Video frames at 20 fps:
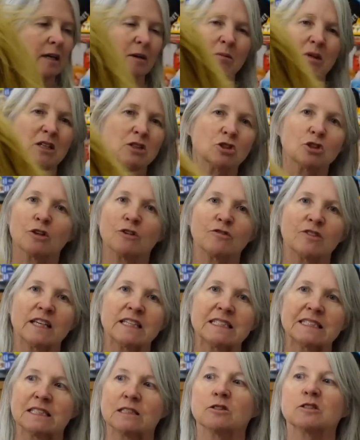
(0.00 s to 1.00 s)
I'm not sure if they
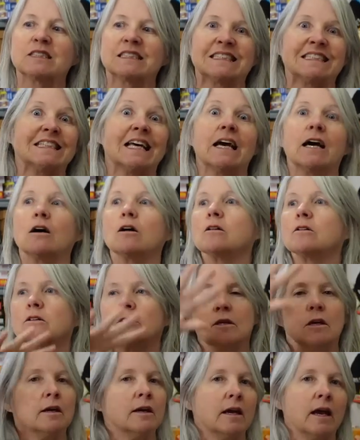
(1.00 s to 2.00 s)
still sell
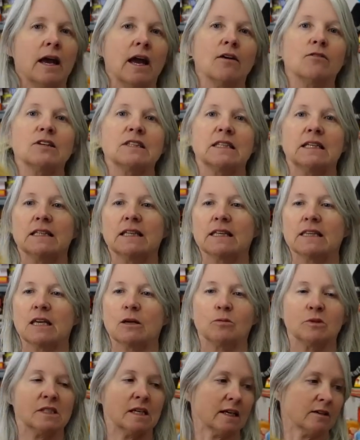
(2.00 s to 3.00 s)
everything that they
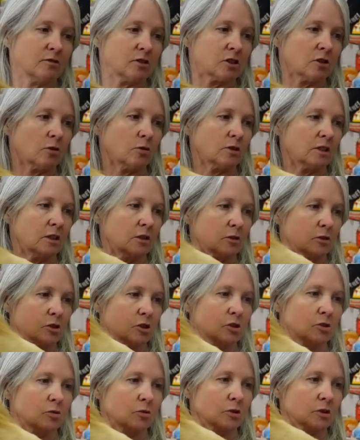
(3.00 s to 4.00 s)
would have sold in their
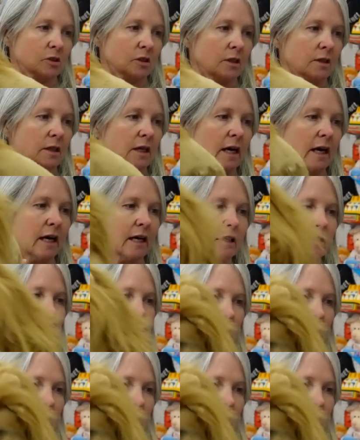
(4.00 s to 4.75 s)
stores online.